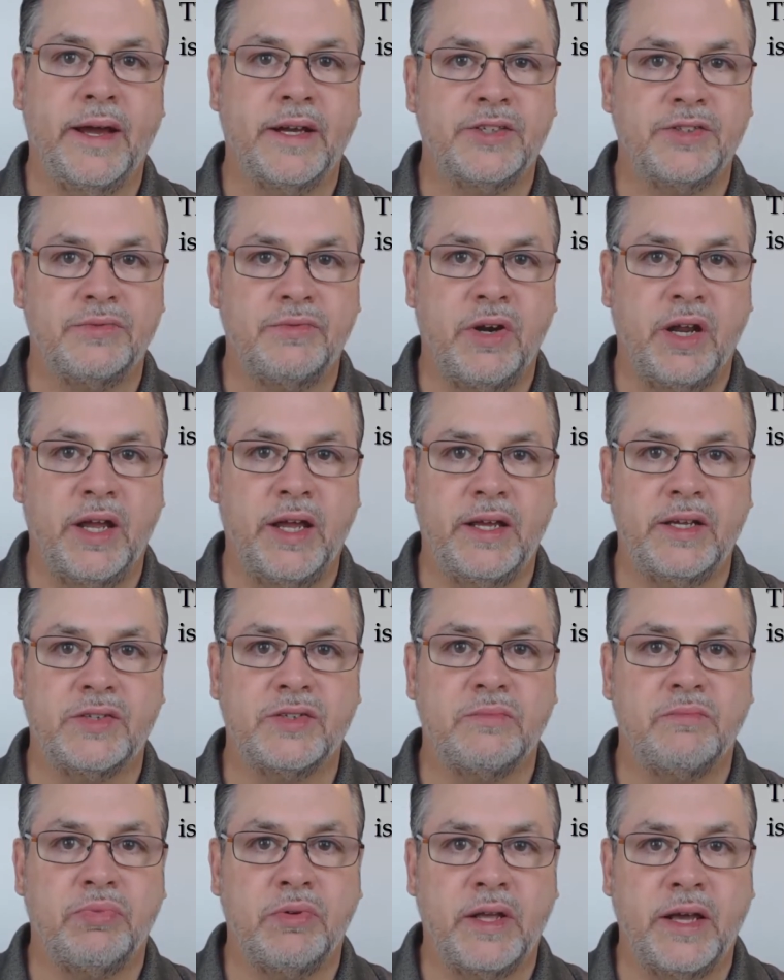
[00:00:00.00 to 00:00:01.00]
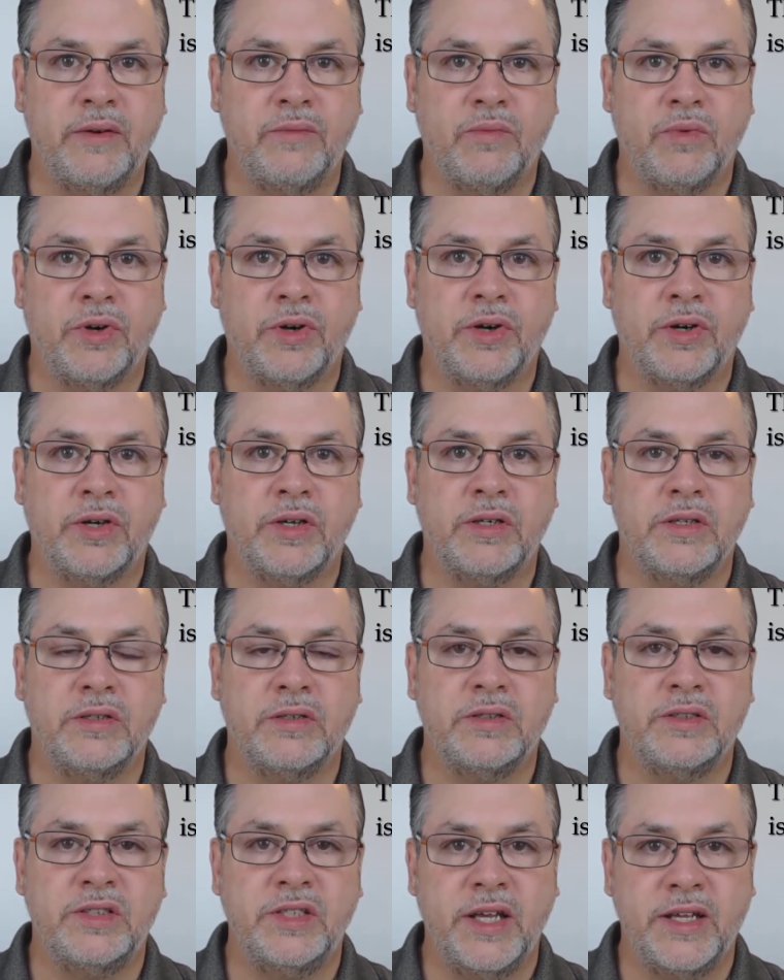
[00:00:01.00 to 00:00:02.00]
x-rays, blood work,
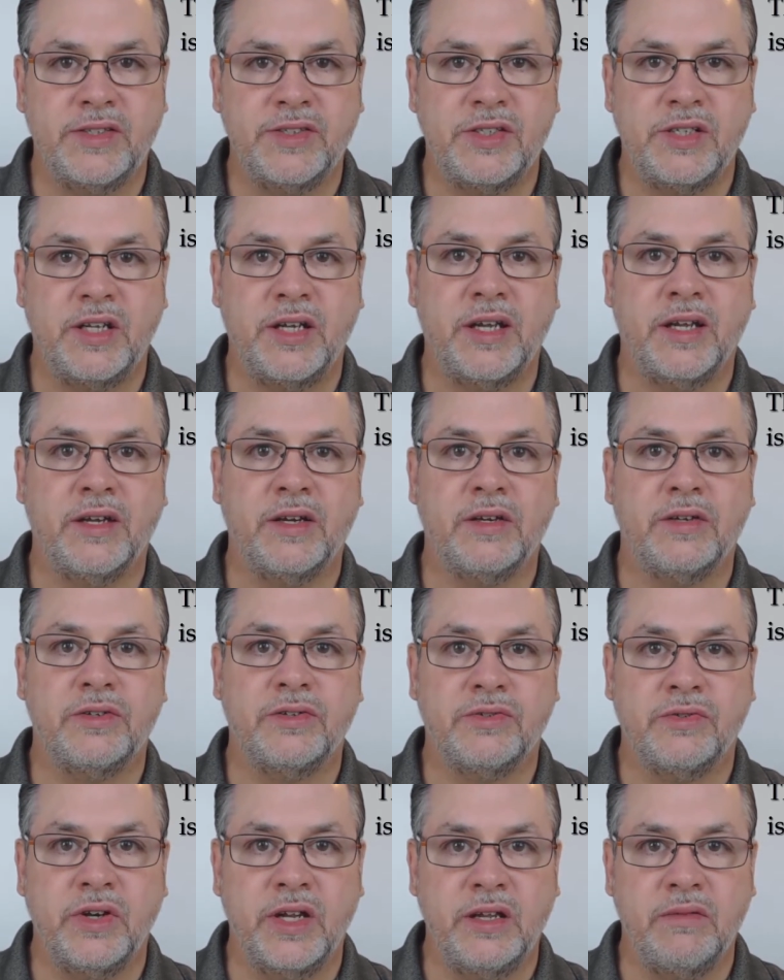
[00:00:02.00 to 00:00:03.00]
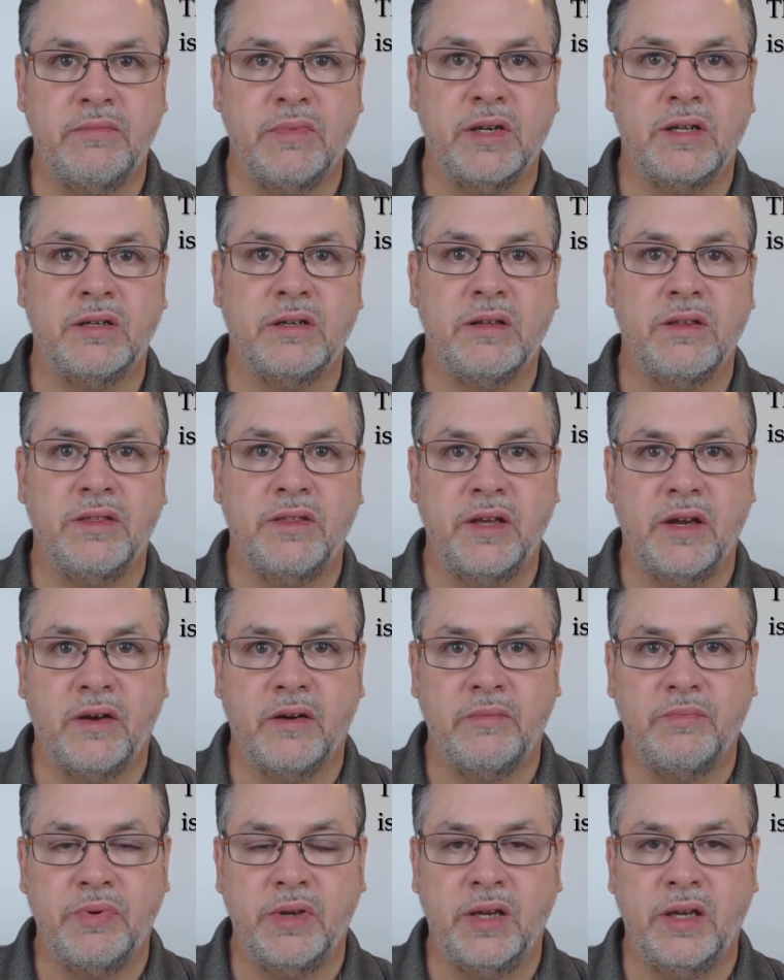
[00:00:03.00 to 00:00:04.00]
testing, treatment,
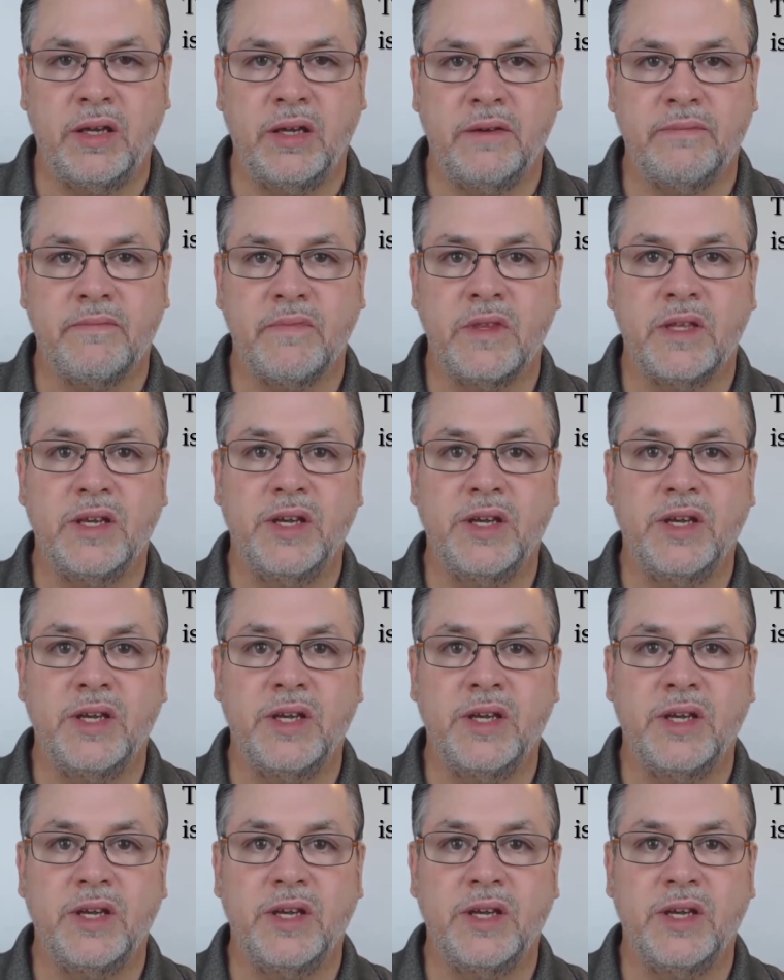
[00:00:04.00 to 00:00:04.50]
therapy,